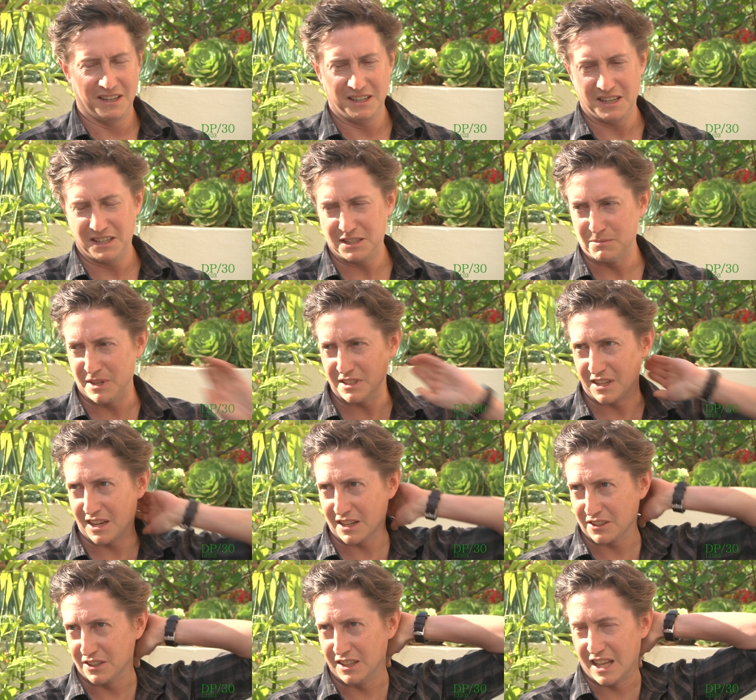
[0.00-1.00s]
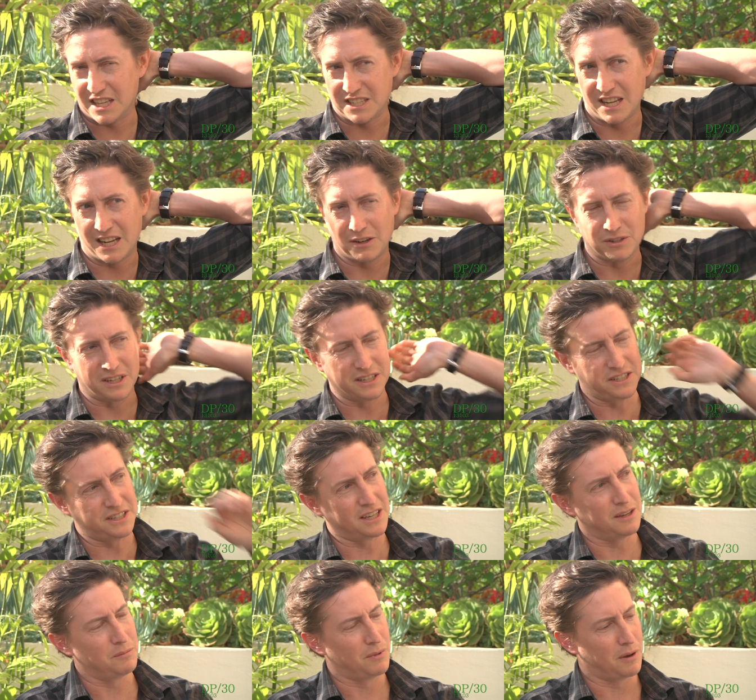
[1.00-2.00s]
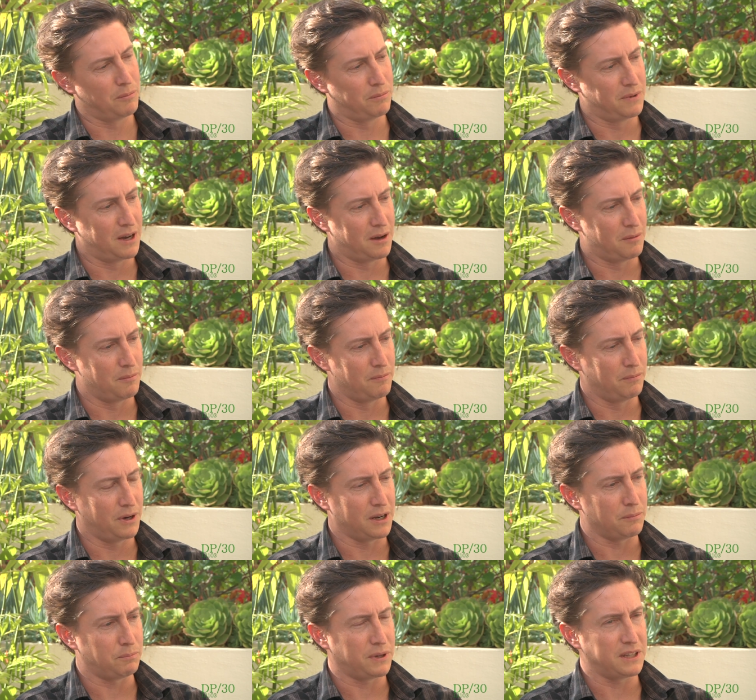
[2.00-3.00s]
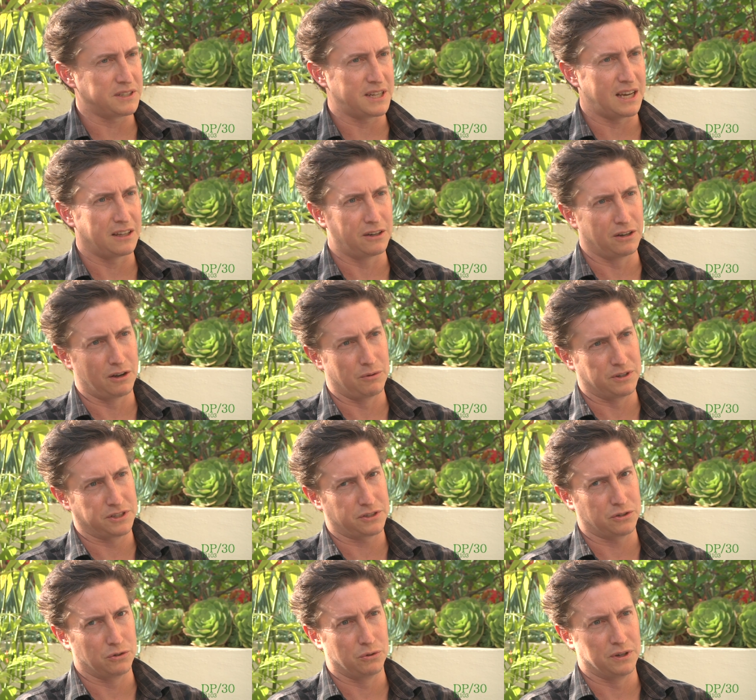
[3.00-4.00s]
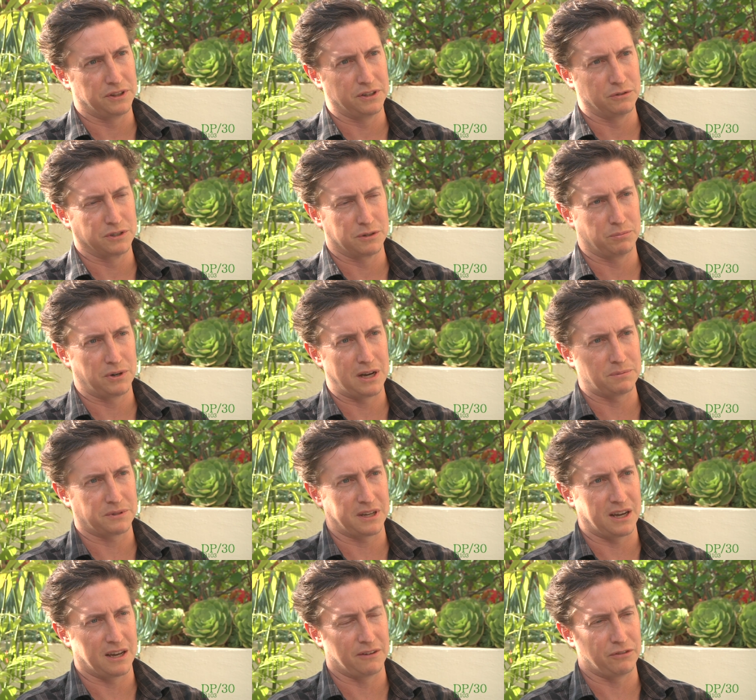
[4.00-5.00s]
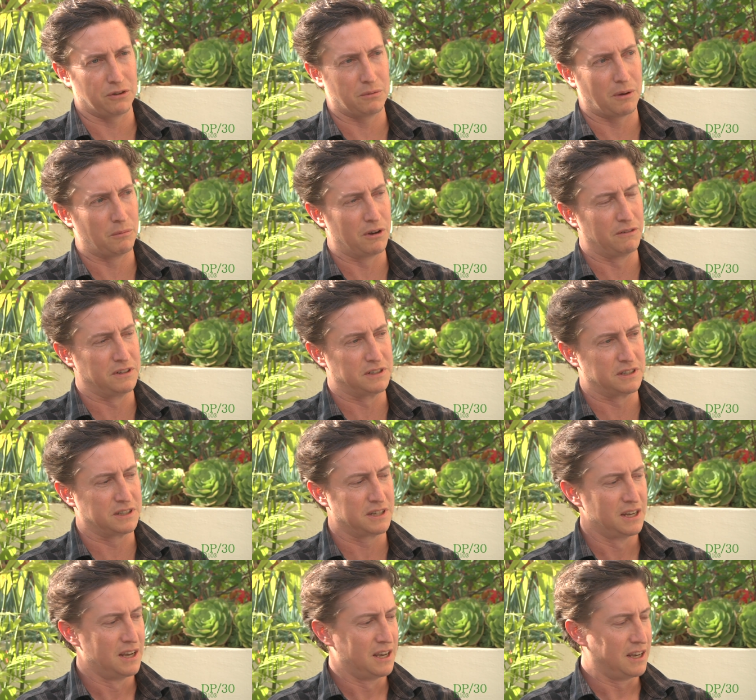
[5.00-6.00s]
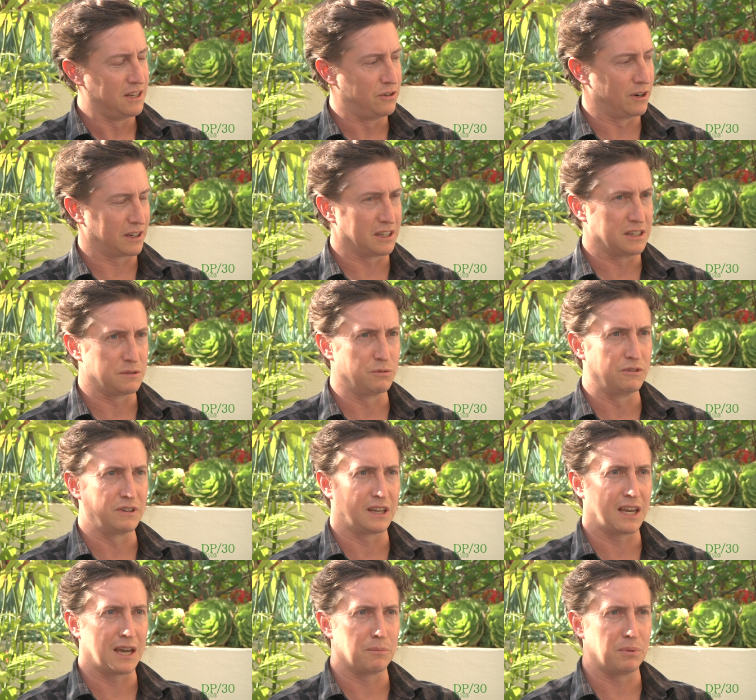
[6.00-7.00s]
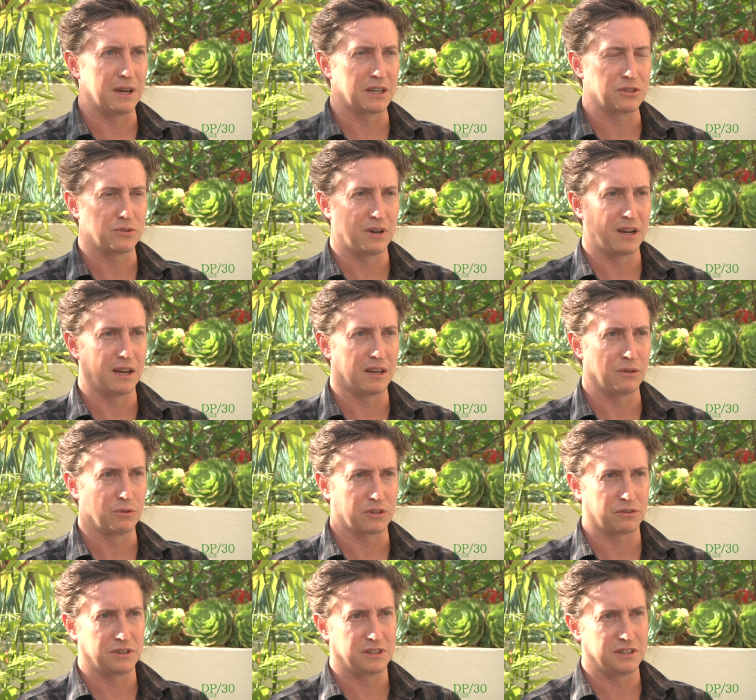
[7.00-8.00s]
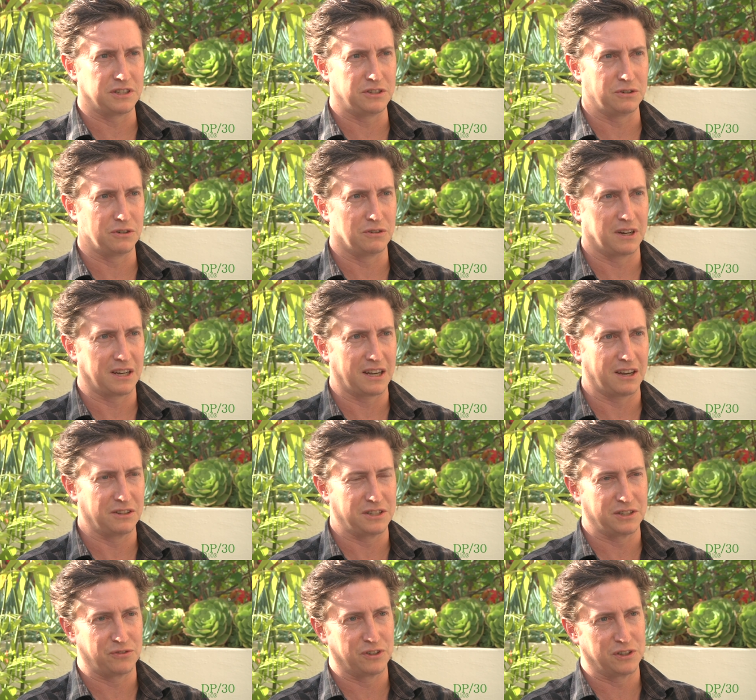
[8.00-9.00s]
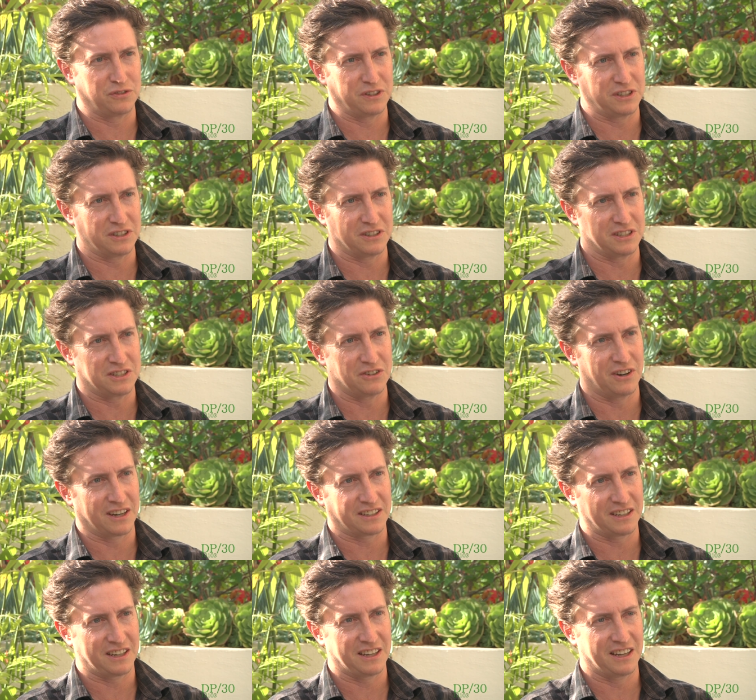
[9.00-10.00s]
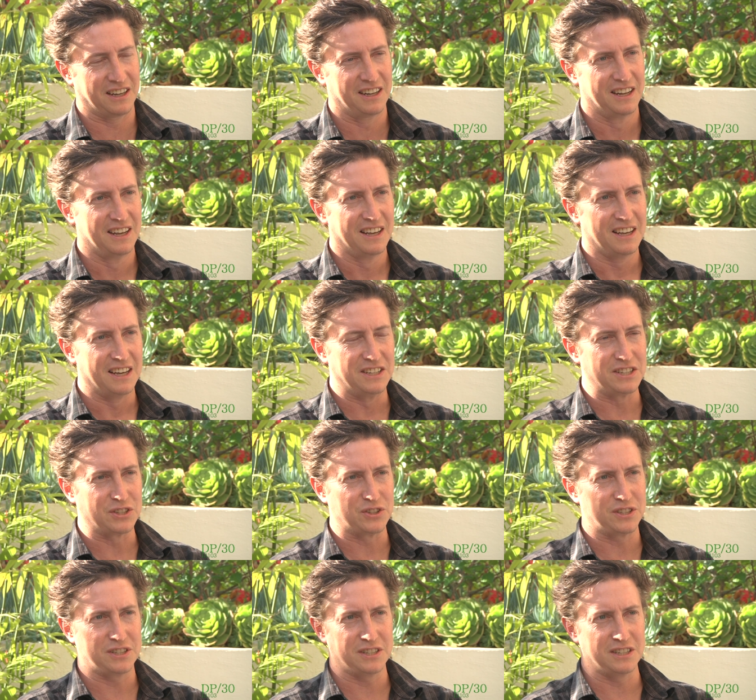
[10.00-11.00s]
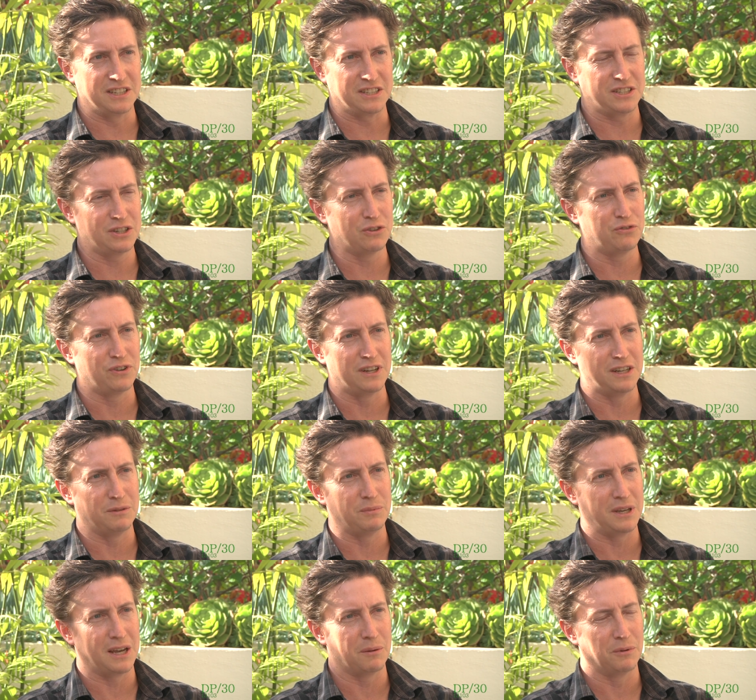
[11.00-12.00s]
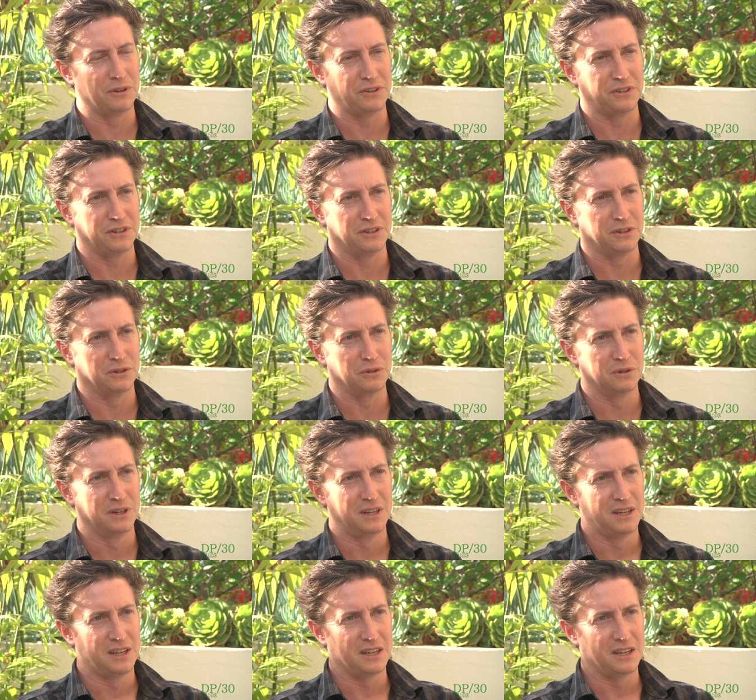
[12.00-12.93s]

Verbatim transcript: it. it. It's amazing. Actually, last night I was on set. My um, buddy Pete Sattler that I went to school with, that was a props guy in a few of my movies, is directing this movie Camp X-Ray with Kristen Stewart right now. It's his first feature he's directing, and it's just it's so fun to be able to